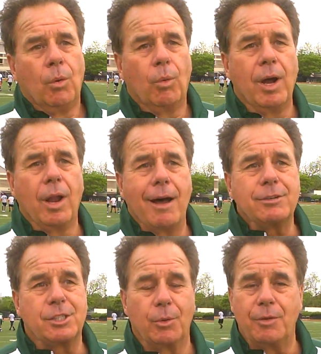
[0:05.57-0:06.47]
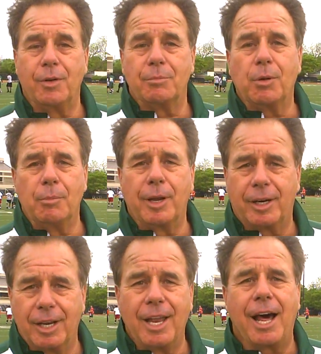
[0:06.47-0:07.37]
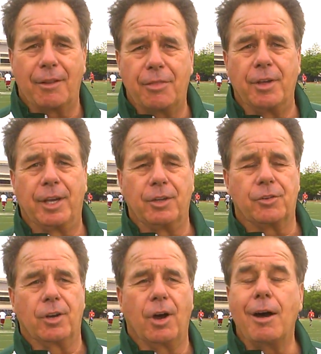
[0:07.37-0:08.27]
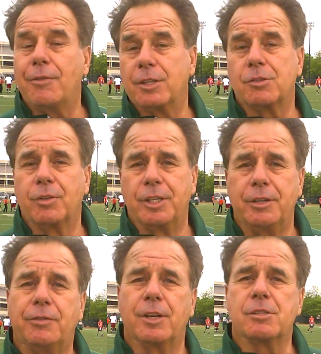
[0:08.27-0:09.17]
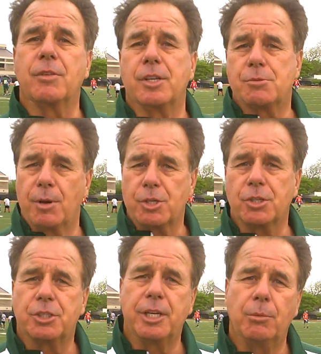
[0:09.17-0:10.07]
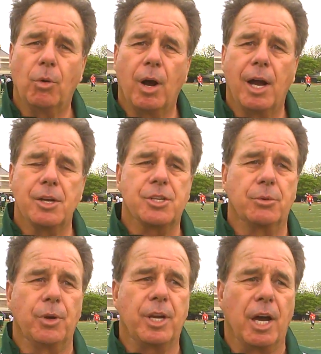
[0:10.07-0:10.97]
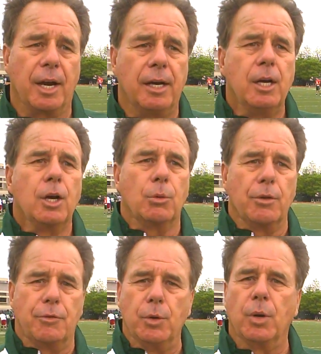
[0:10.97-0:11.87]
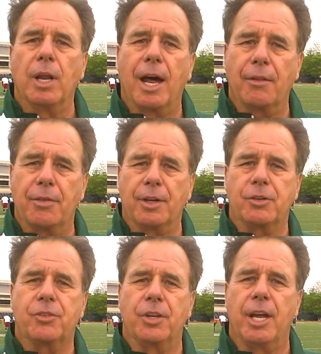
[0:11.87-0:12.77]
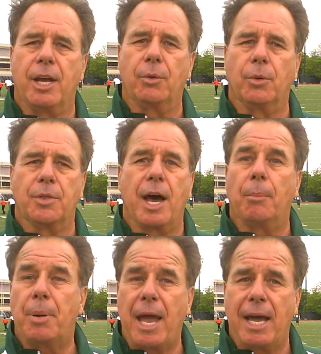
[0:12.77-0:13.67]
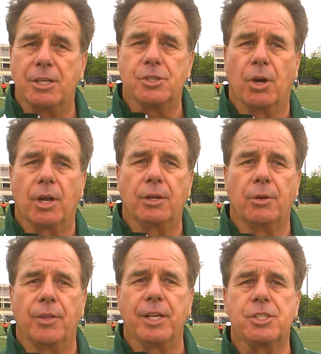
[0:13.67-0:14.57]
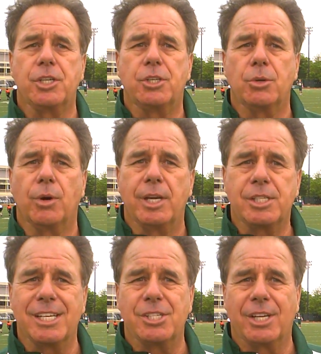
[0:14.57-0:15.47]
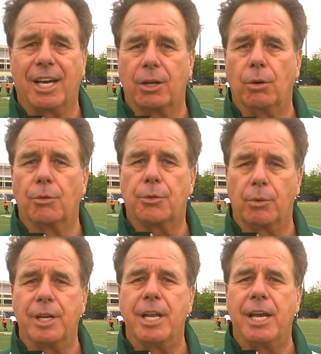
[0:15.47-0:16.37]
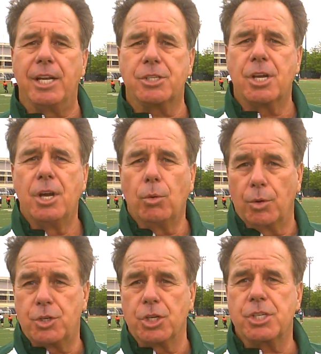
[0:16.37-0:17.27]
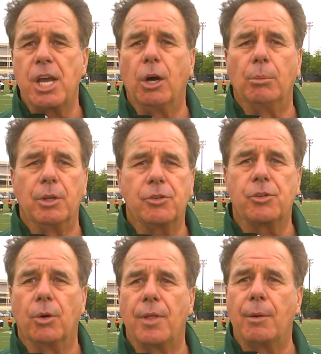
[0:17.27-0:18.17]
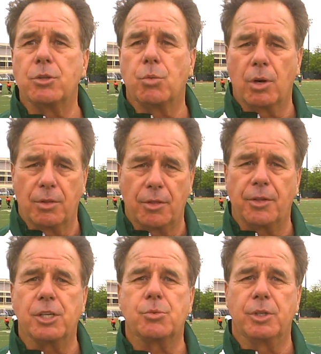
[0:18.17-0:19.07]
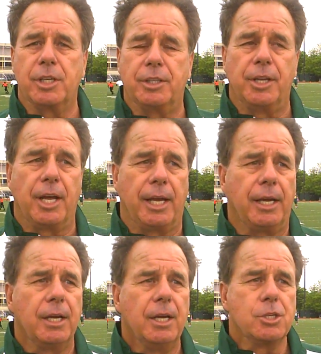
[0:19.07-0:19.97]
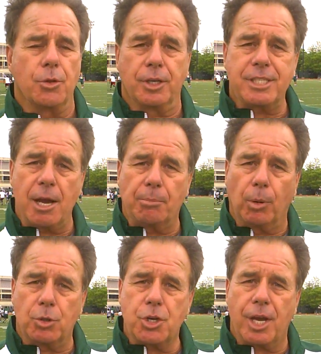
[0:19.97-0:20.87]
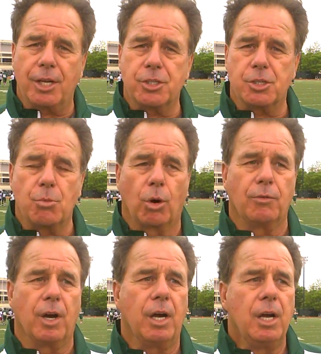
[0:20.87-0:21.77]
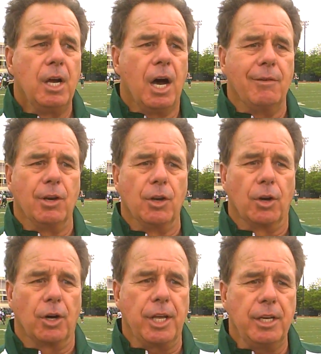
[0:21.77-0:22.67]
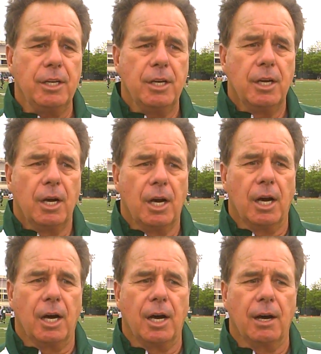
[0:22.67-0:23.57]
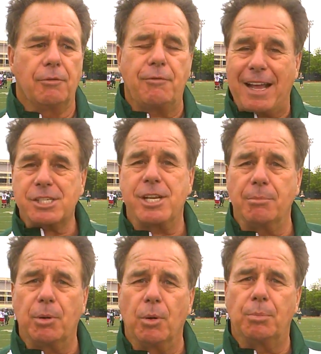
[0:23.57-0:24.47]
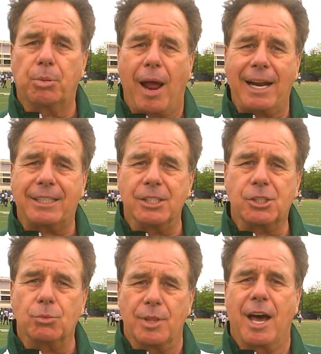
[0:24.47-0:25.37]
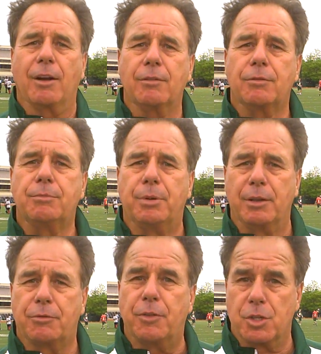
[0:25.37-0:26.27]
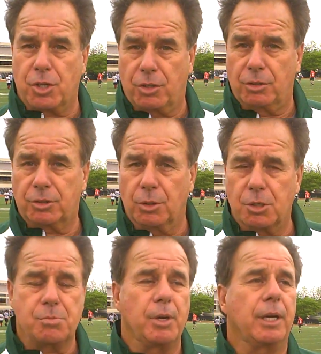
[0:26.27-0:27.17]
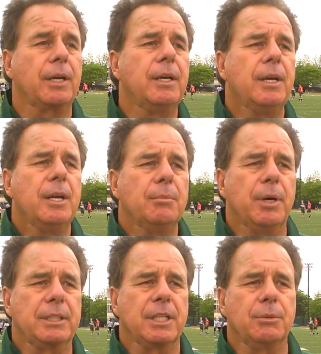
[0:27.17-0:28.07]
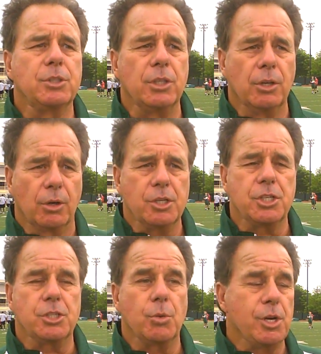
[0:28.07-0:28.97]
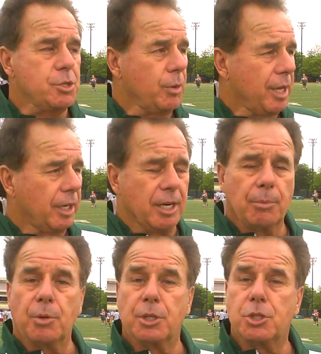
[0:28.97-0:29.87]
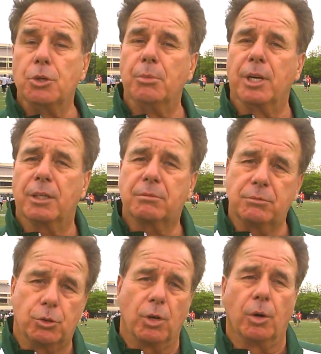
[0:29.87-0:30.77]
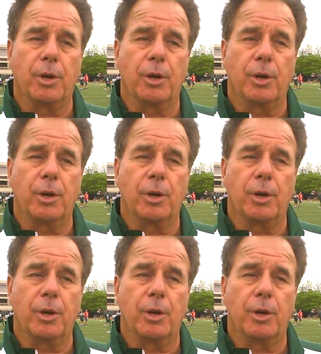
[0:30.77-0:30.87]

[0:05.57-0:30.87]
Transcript: Well, obviously, we've implemented a lot of things offensively, defensively, and special team-wise, and we kind of reviewed a lot of things today without pads on. You know, the NCAA says you got to go 3 days with just helmets, so that was one of the things we did today. So the tempo change, it's more of a learning, fast-tempo practice without being physical, so to speak. But it was a good learning situation. We ended up with a two-minute drill.